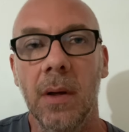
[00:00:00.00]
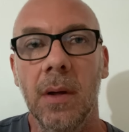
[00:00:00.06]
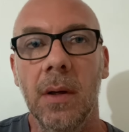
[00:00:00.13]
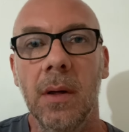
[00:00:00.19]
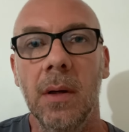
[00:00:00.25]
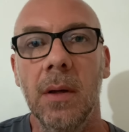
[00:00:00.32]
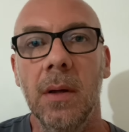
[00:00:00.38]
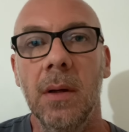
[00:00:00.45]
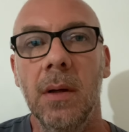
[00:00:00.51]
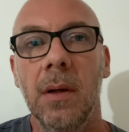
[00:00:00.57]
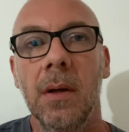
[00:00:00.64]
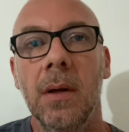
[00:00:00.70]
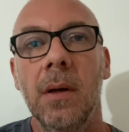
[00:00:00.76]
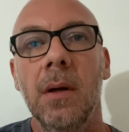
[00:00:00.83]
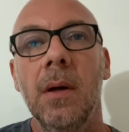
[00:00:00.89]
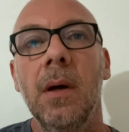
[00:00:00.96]

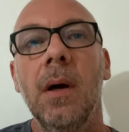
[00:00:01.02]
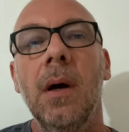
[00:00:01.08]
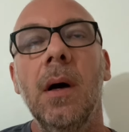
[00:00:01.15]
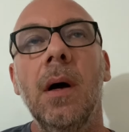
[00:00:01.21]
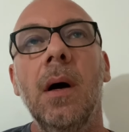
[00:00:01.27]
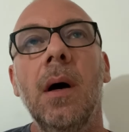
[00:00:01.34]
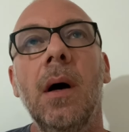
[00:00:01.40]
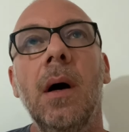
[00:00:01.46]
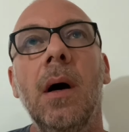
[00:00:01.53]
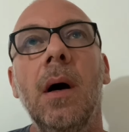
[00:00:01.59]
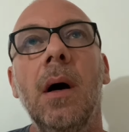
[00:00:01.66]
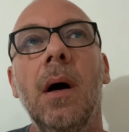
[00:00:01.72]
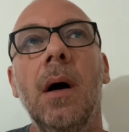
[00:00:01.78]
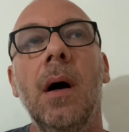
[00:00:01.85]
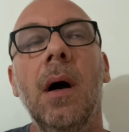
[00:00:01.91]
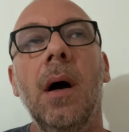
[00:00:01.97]

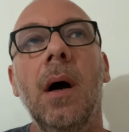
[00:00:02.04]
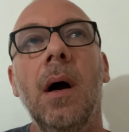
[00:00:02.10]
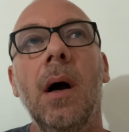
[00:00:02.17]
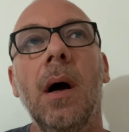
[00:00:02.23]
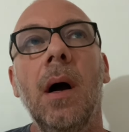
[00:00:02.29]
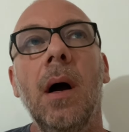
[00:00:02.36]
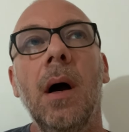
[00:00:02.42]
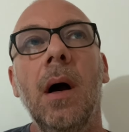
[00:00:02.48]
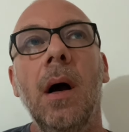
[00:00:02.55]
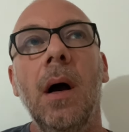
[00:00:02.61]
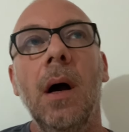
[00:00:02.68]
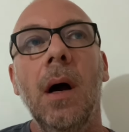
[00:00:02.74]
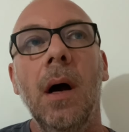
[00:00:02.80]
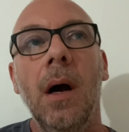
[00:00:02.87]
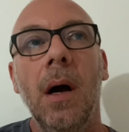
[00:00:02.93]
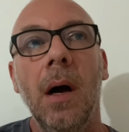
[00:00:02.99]

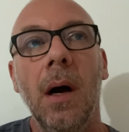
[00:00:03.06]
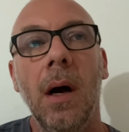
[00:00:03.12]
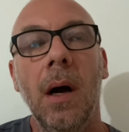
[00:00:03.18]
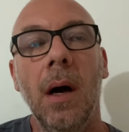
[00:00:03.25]
(silence)